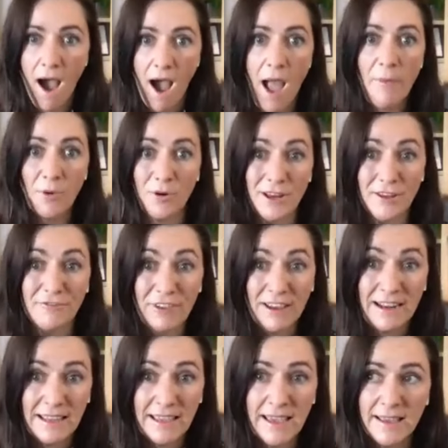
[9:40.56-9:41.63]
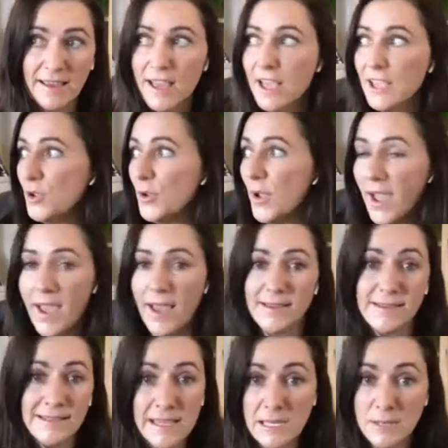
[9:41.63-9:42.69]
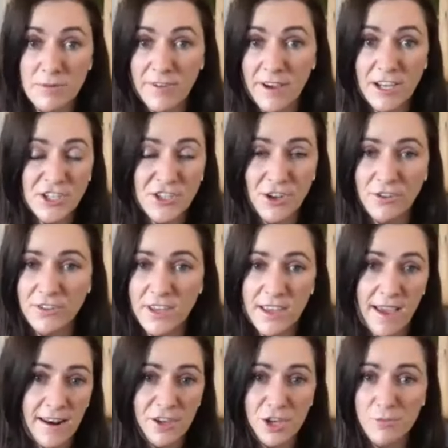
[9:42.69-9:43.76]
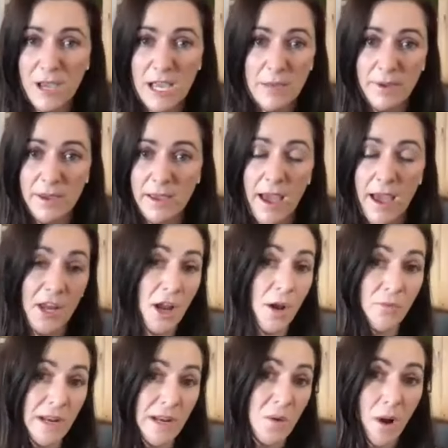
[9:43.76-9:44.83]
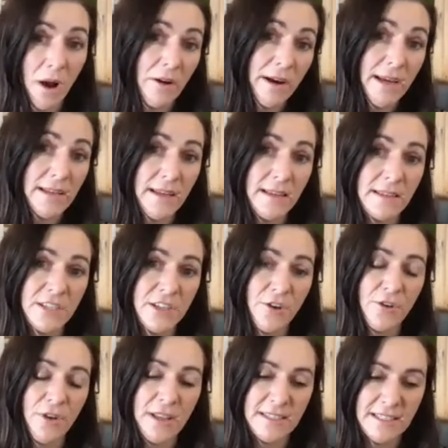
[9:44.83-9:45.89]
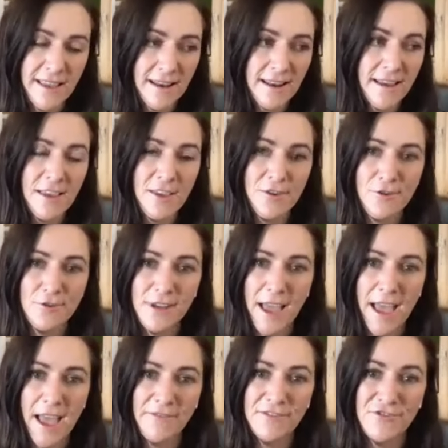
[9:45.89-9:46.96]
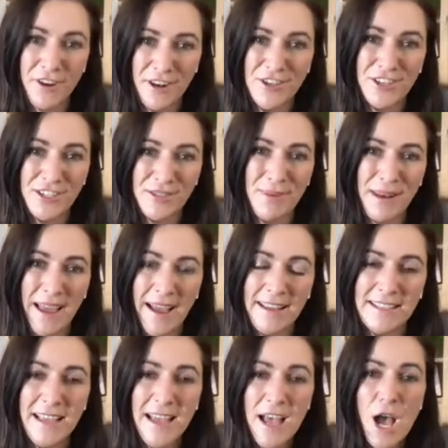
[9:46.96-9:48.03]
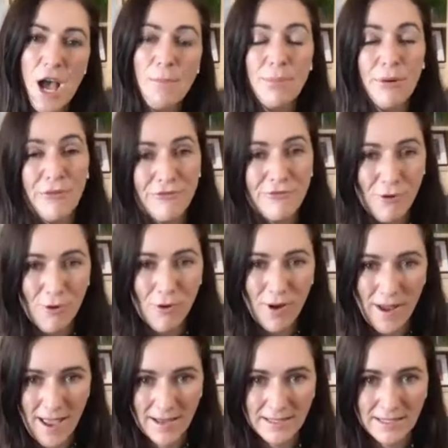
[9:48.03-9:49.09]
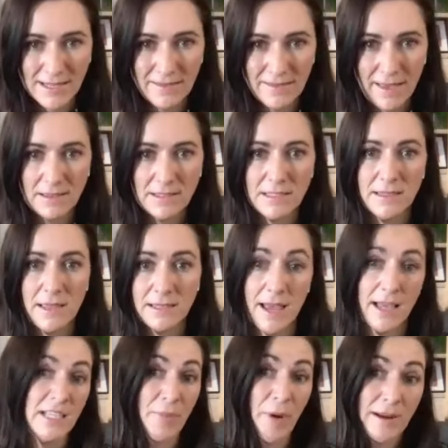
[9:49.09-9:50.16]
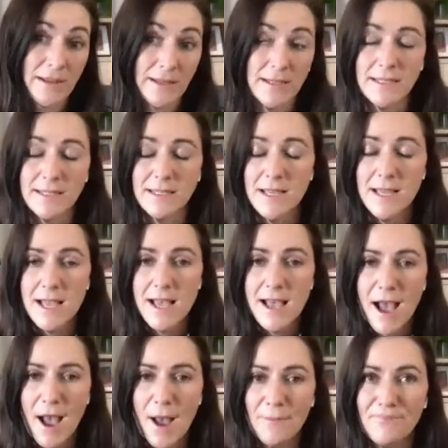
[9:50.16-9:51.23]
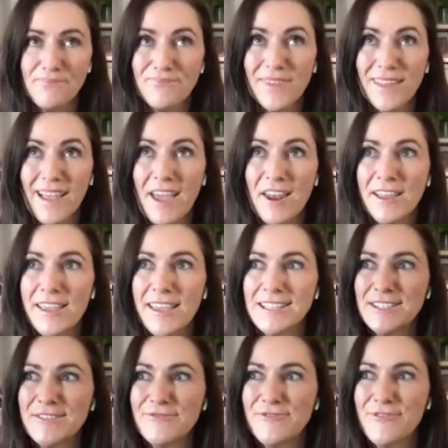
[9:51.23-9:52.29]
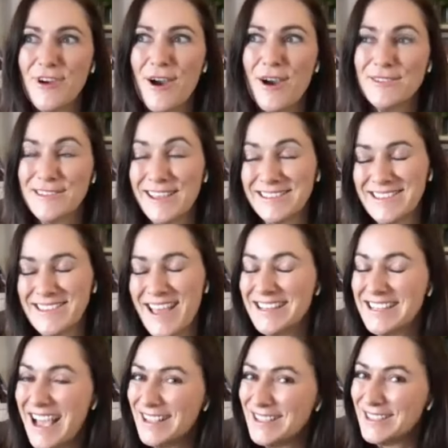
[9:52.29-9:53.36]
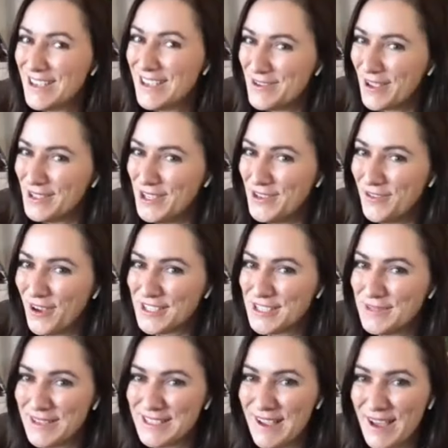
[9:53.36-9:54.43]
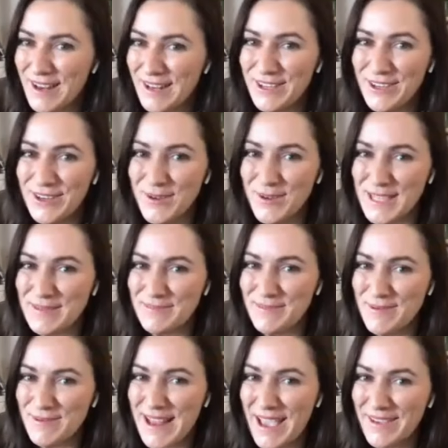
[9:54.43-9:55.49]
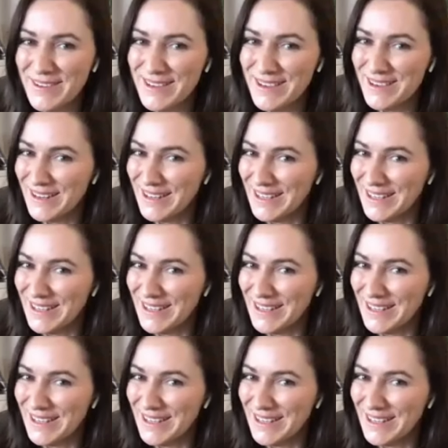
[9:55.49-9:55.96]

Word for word: I'm already feeling it you add sleep deprivation on there and a new baby, and I'm really worried. And so it's getting you to have strategies in place beforehand, and that yeah. that takes practice. Um, and I guess for, I'd like, like to ask you because you've got some exciting news at the moment, haven't you,